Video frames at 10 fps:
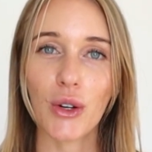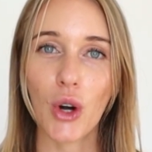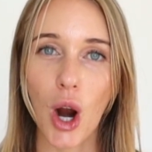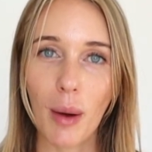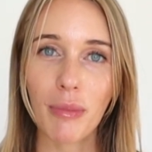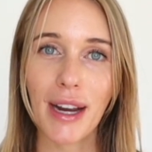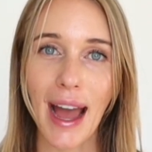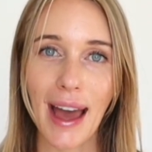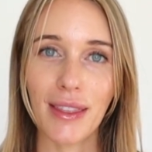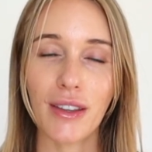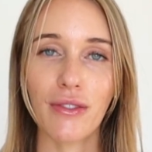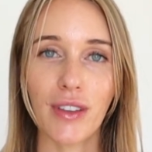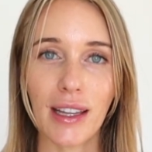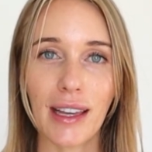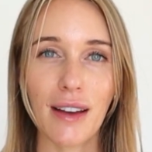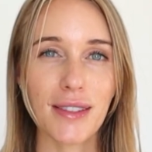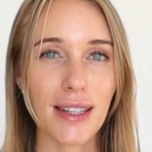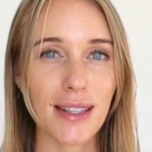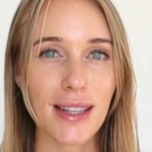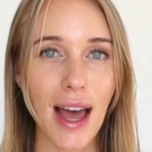or comprehend the feeling of
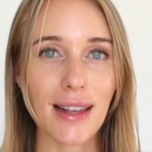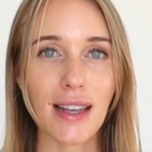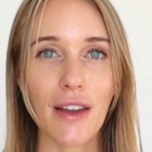success.